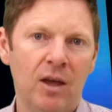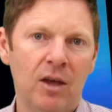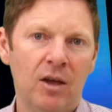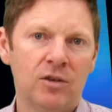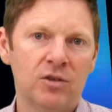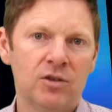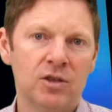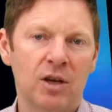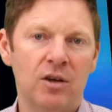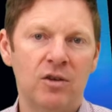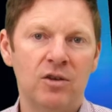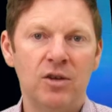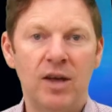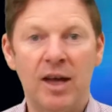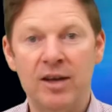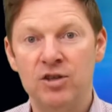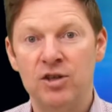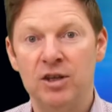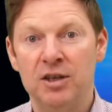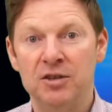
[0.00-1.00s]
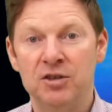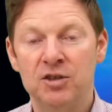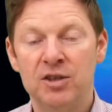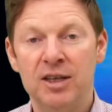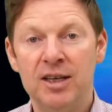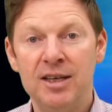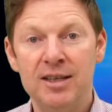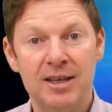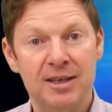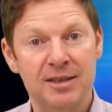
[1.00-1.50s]
So as you can
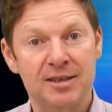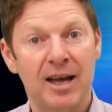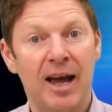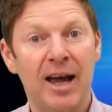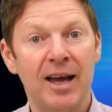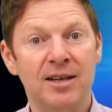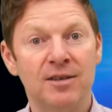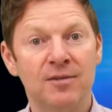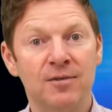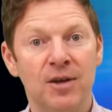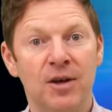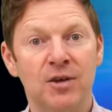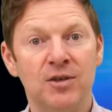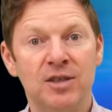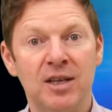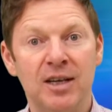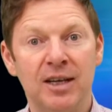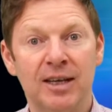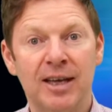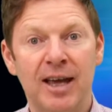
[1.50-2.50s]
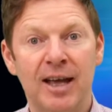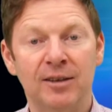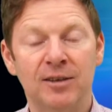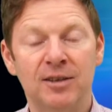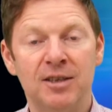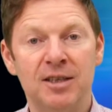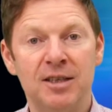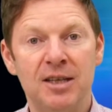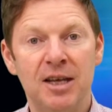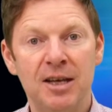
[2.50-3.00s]
see, there's 8 of those in a
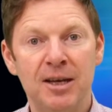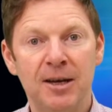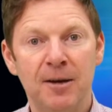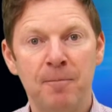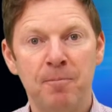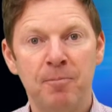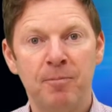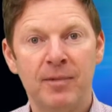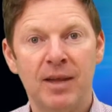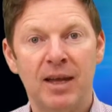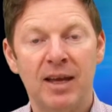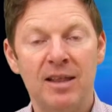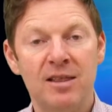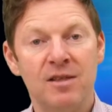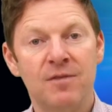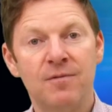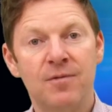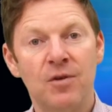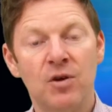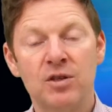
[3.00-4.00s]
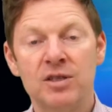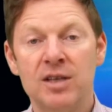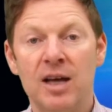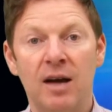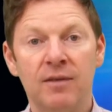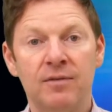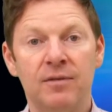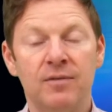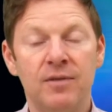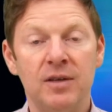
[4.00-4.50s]
calendar year. In the first
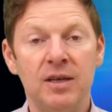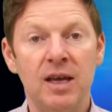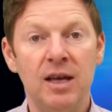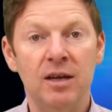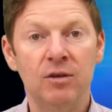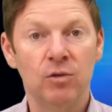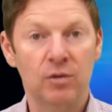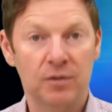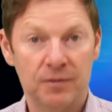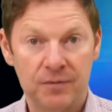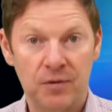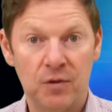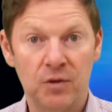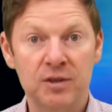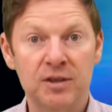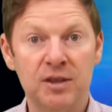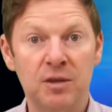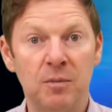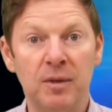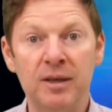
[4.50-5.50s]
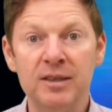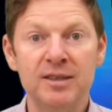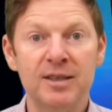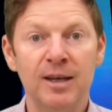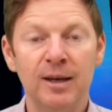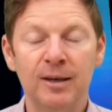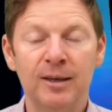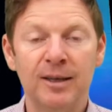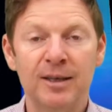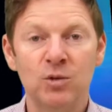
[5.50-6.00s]
half of the year, or the first
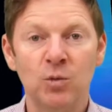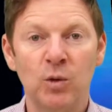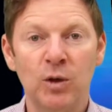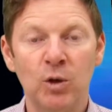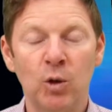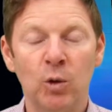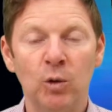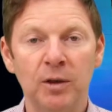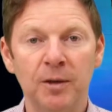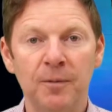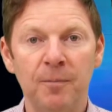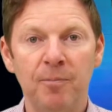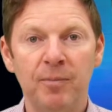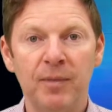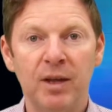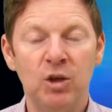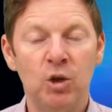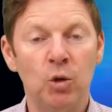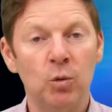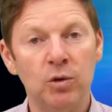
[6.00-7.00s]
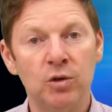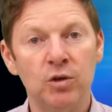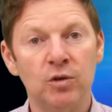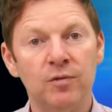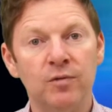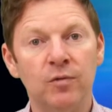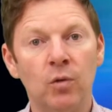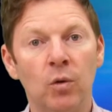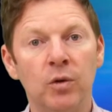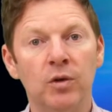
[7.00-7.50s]
semester as we call it, you would do
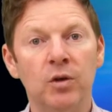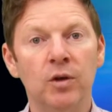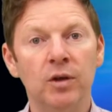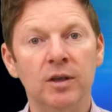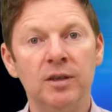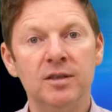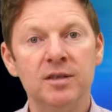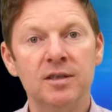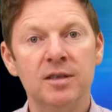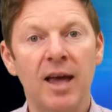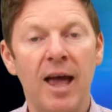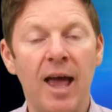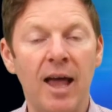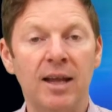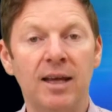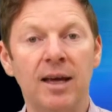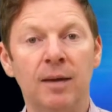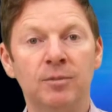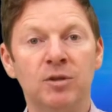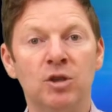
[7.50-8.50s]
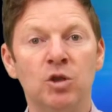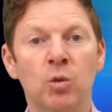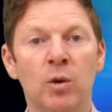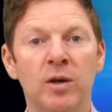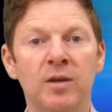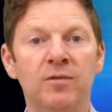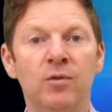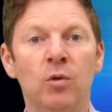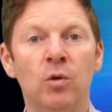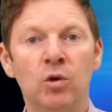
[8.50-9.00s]
4 units, adding up to
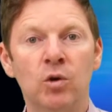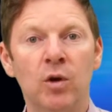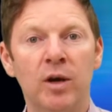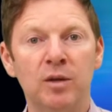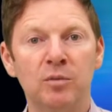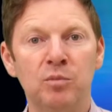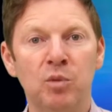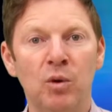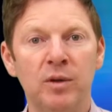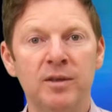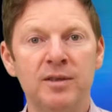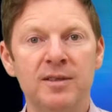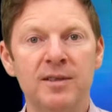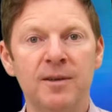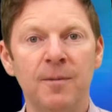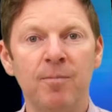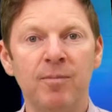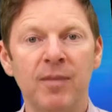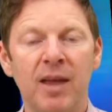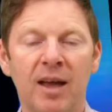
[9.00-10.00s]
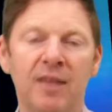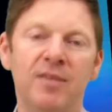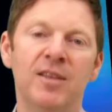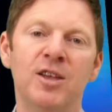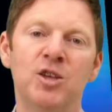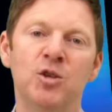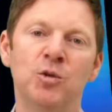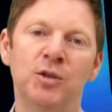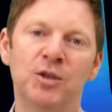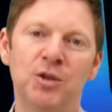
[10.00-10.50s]
24 credit points, and
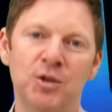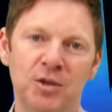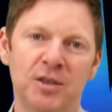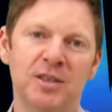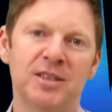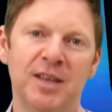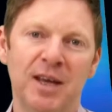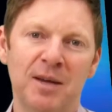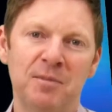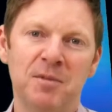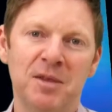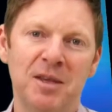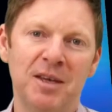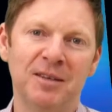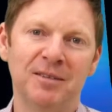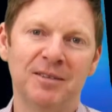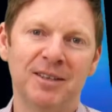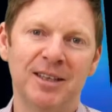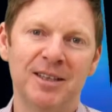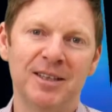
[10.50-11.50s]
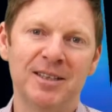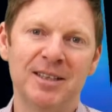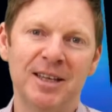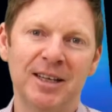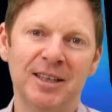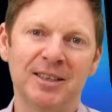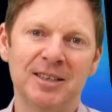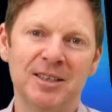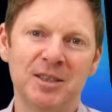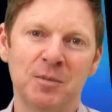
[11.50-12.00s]
then you would do the same thing in the
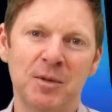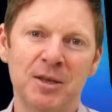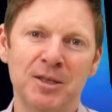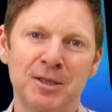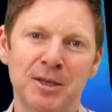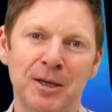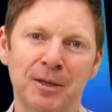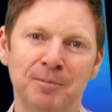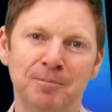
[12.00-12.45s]
second semester.